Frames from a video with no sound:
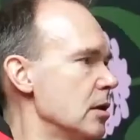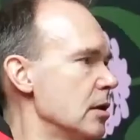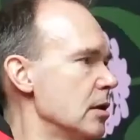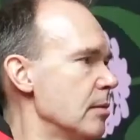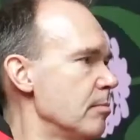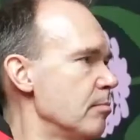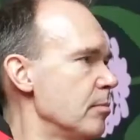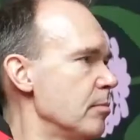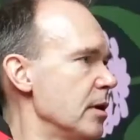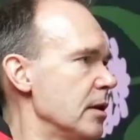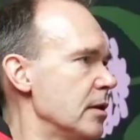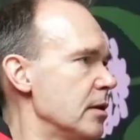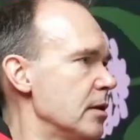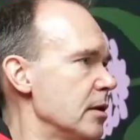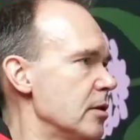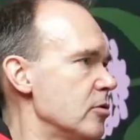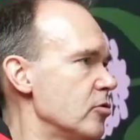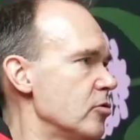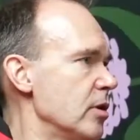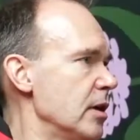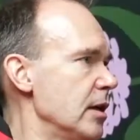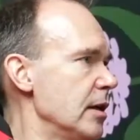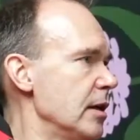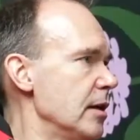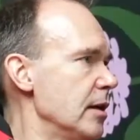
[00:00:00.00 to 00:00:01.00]
It's
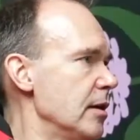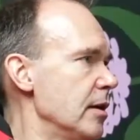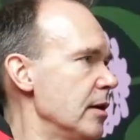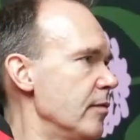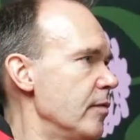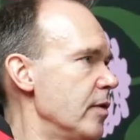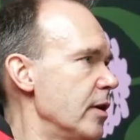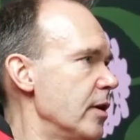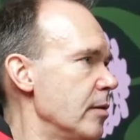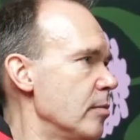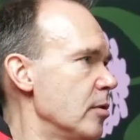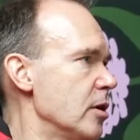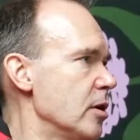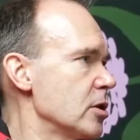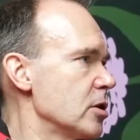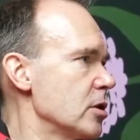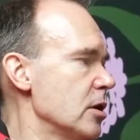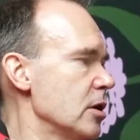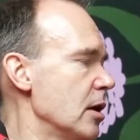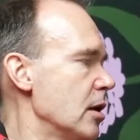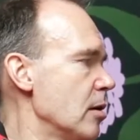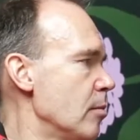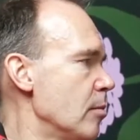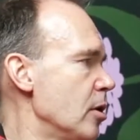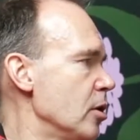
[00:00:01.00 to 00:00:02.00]
really very much
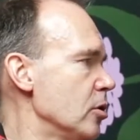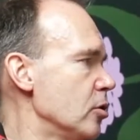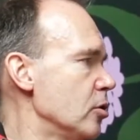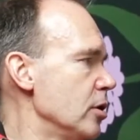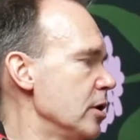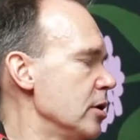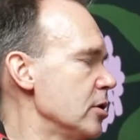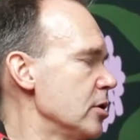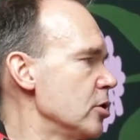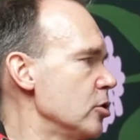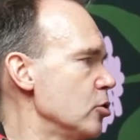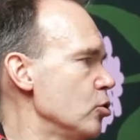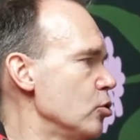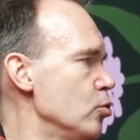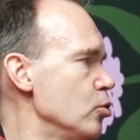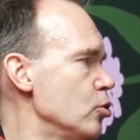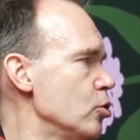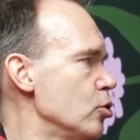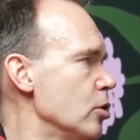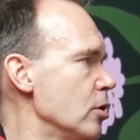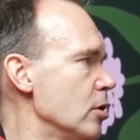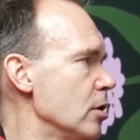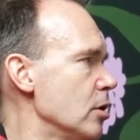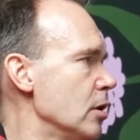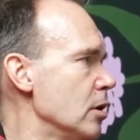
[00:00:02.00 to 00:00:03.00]
like about the
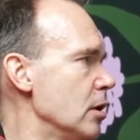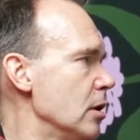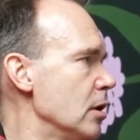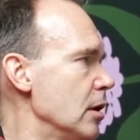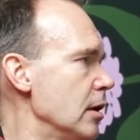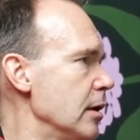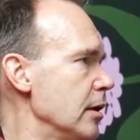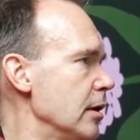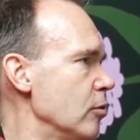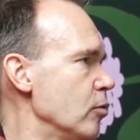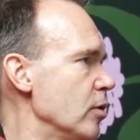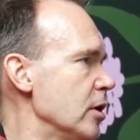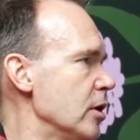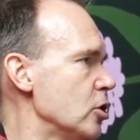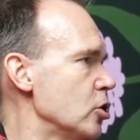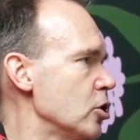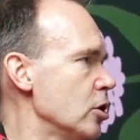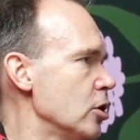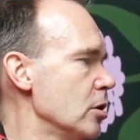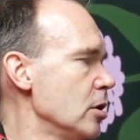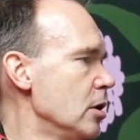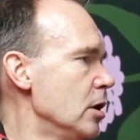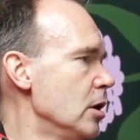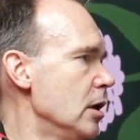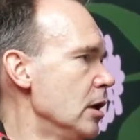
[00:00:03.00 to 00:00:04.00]
institution in
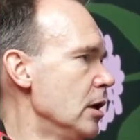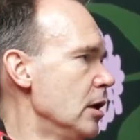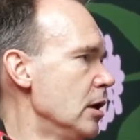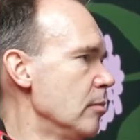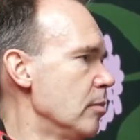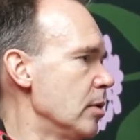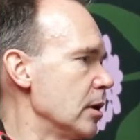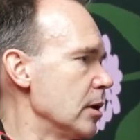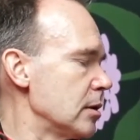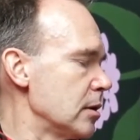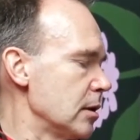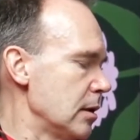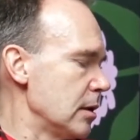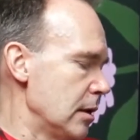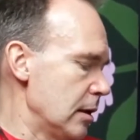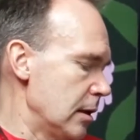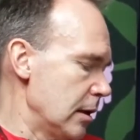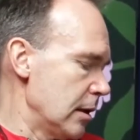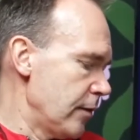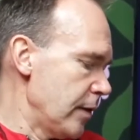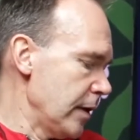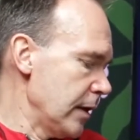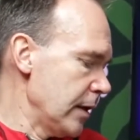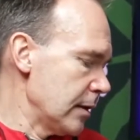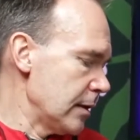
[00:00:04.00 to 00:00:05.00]
question. But I
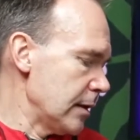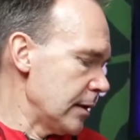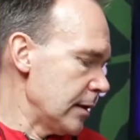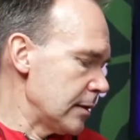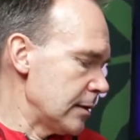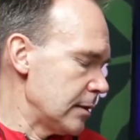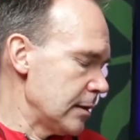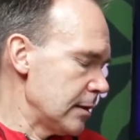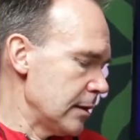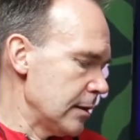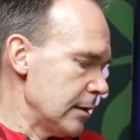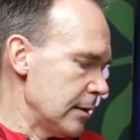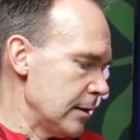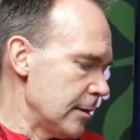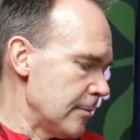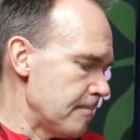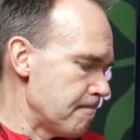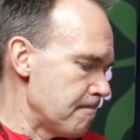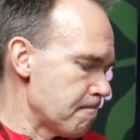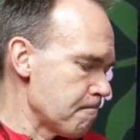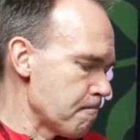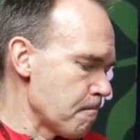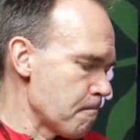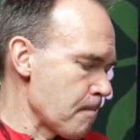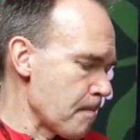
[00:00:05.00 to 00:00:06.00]
think that
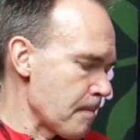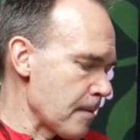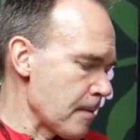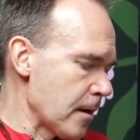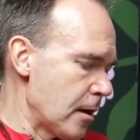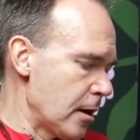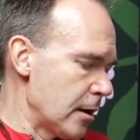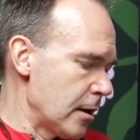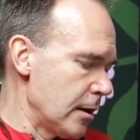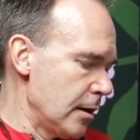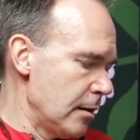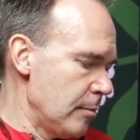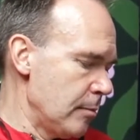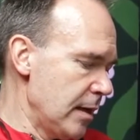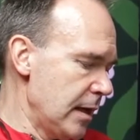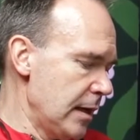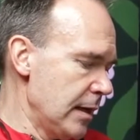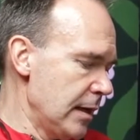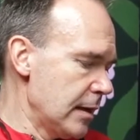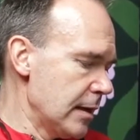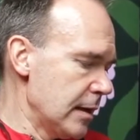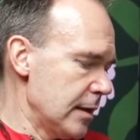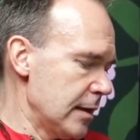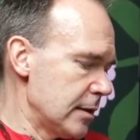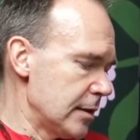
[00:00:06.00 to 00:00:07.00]
in many
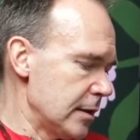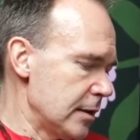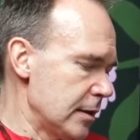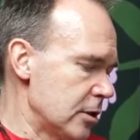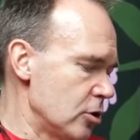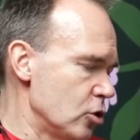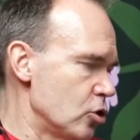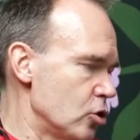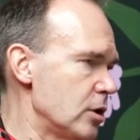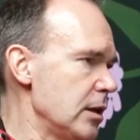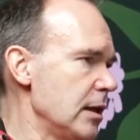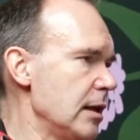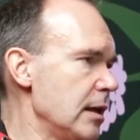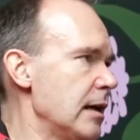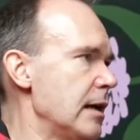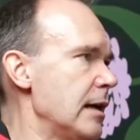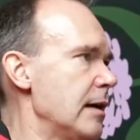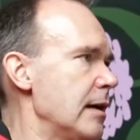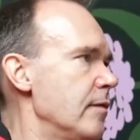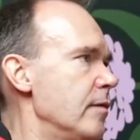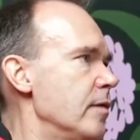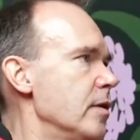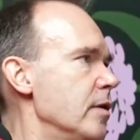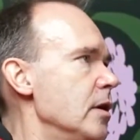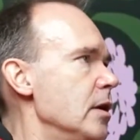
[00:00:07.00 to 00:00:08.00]
cases you still
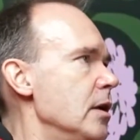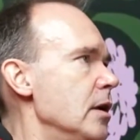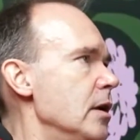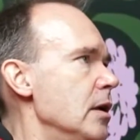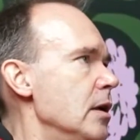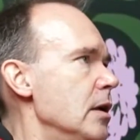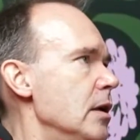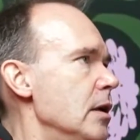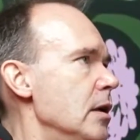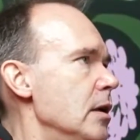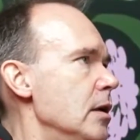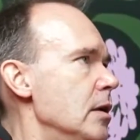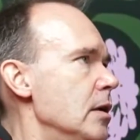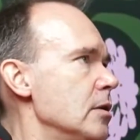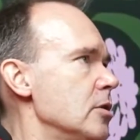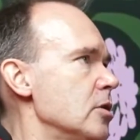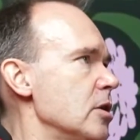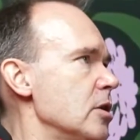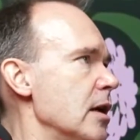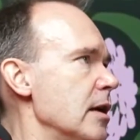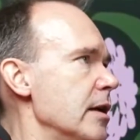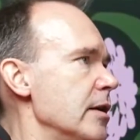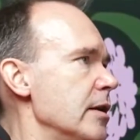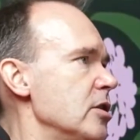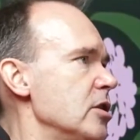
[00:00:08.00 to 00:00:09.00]
have
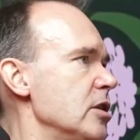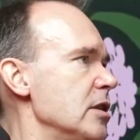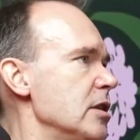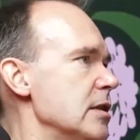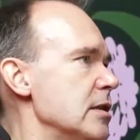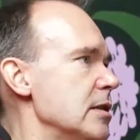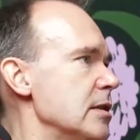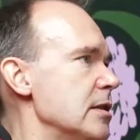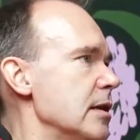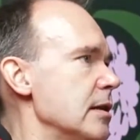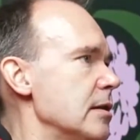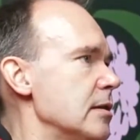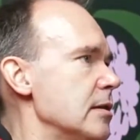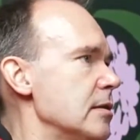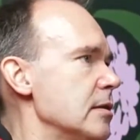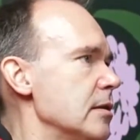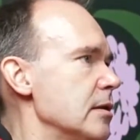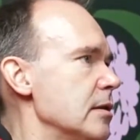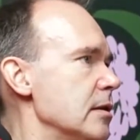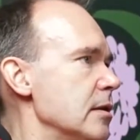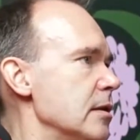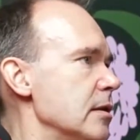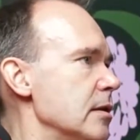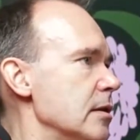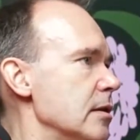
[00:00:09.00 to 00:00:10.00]
challenges
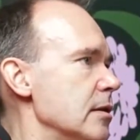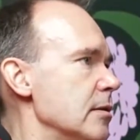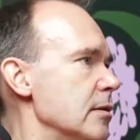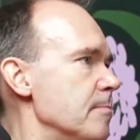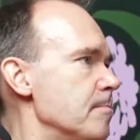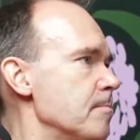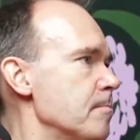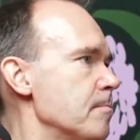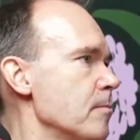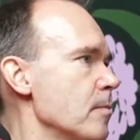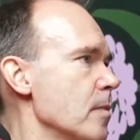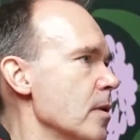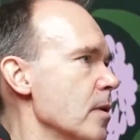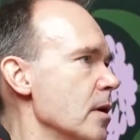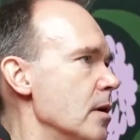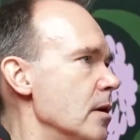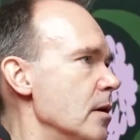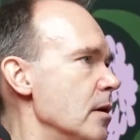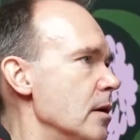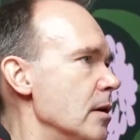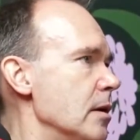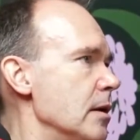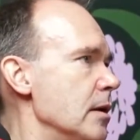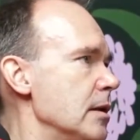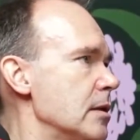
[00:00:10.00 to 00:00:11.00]
that
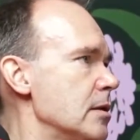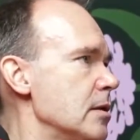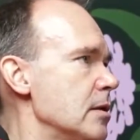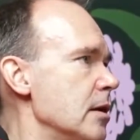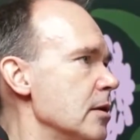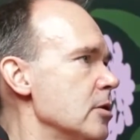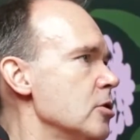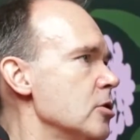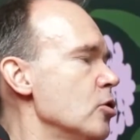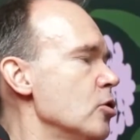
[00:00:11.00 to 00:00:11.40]
it's not so